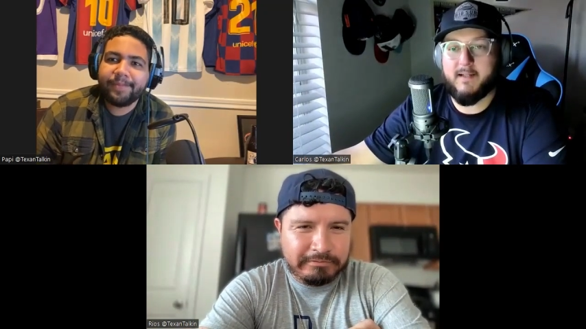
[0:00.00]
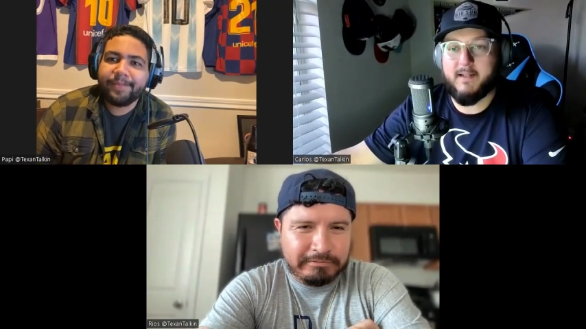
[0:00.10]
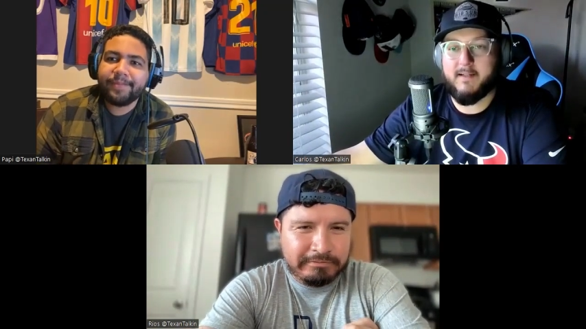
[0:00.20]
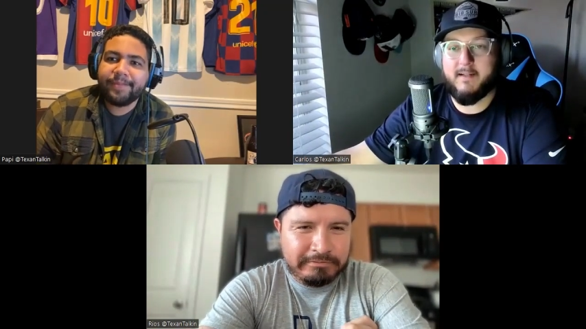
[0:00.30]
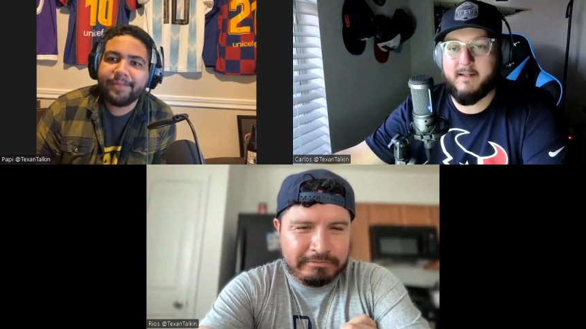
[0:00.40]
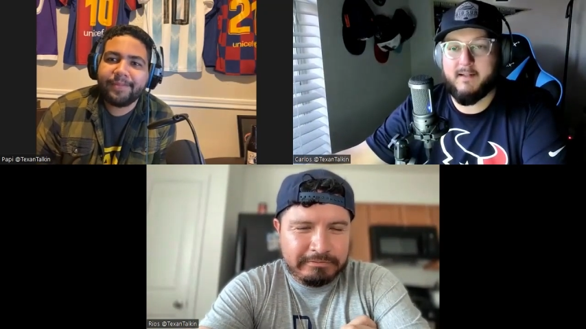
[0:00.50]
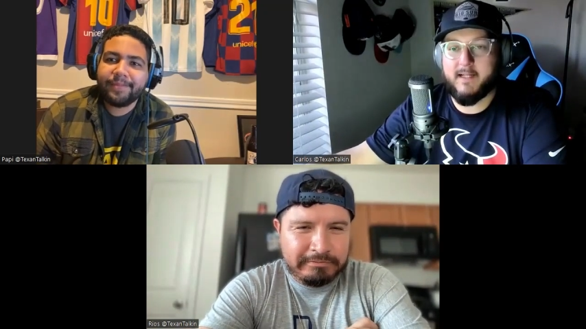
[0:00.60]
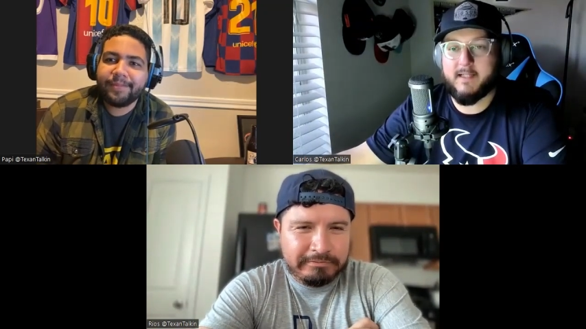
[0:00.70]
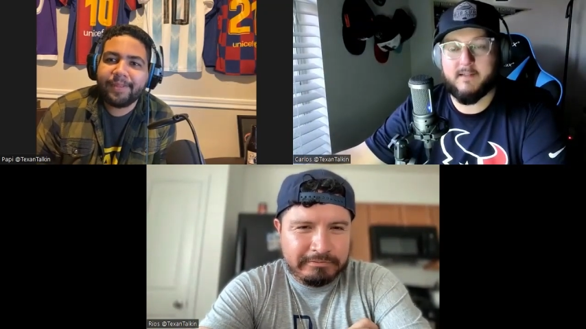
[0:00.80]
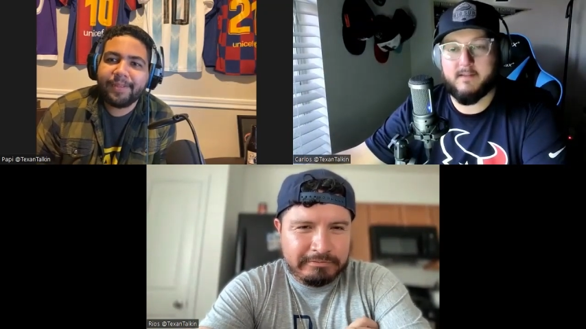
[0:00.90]
Speaker 1: and and
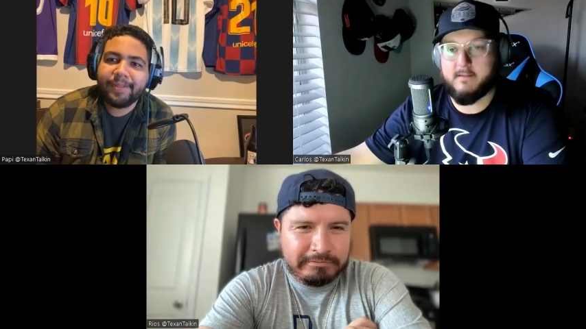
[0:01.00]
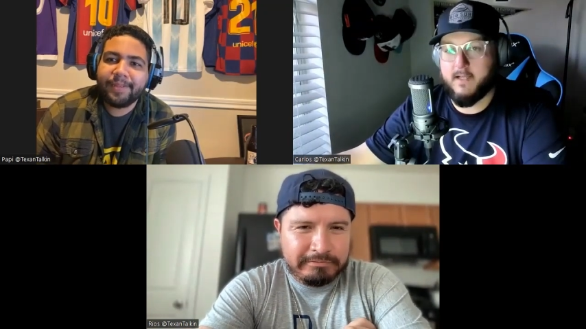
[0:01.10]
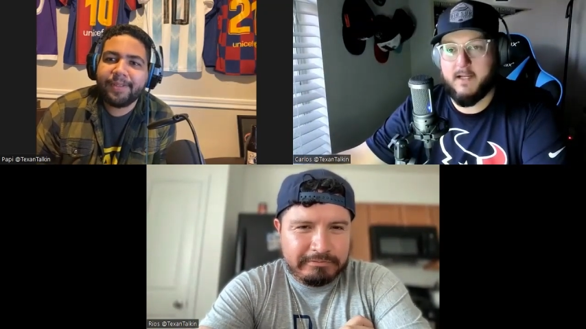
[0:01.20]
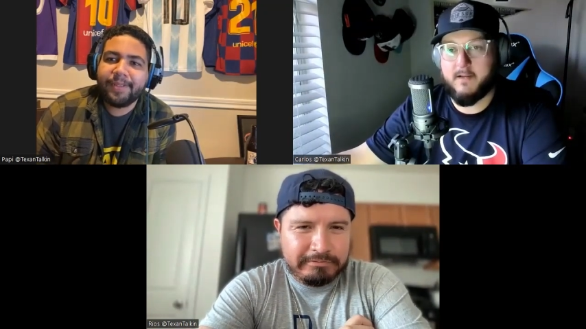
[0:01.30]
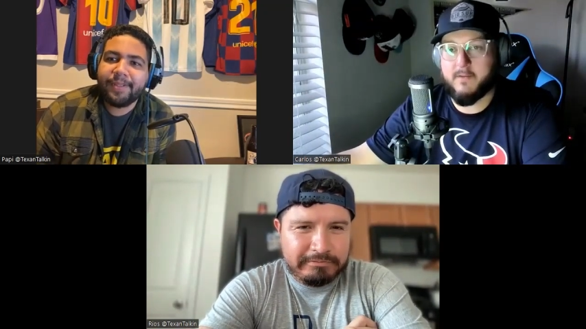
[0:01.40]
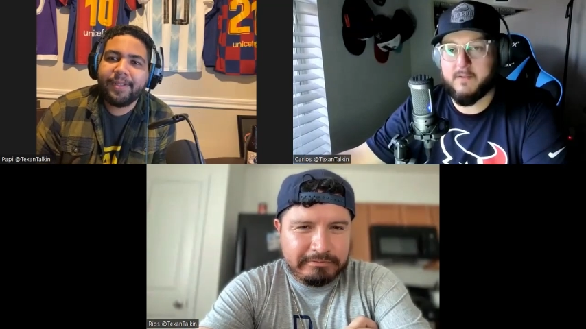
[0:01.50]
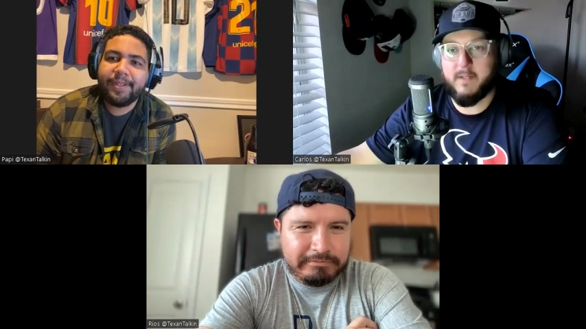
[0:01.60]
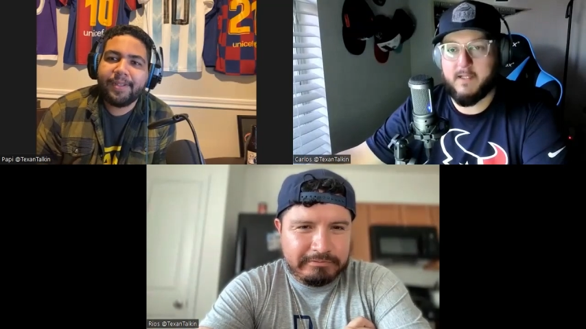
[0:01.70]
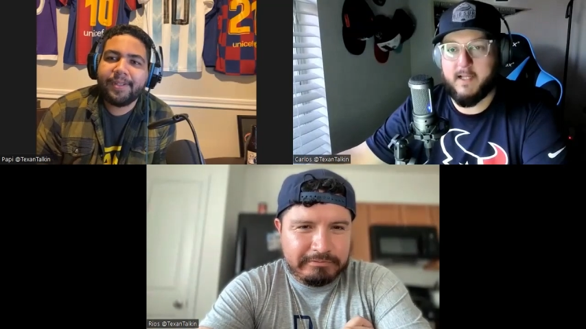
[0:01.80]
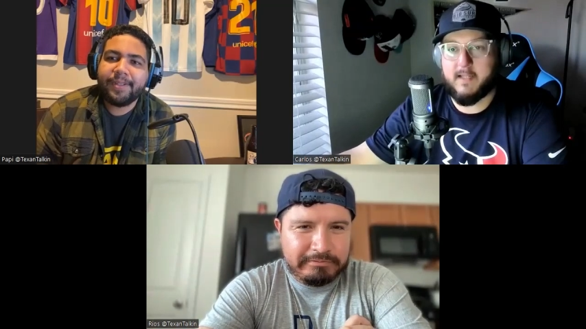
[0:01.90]
uh, it just you know it
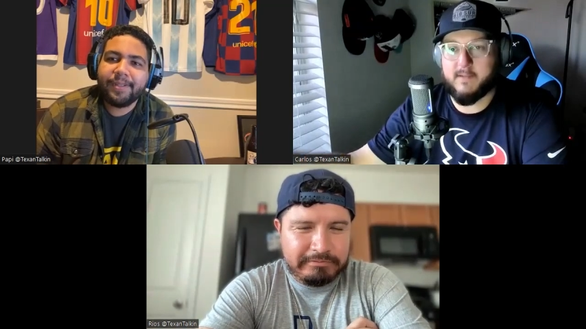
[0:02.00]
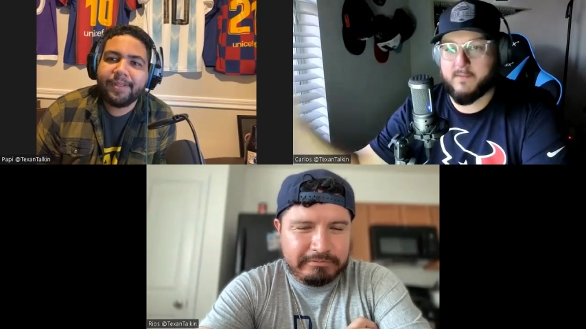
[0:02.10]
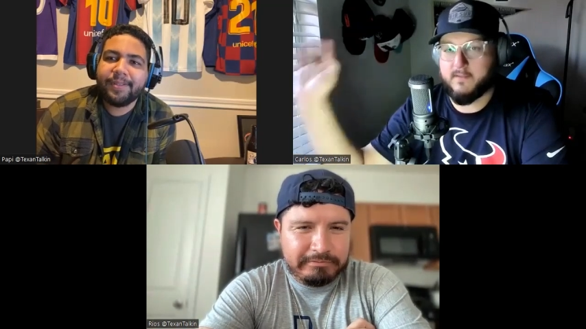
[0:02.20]
was my dad's.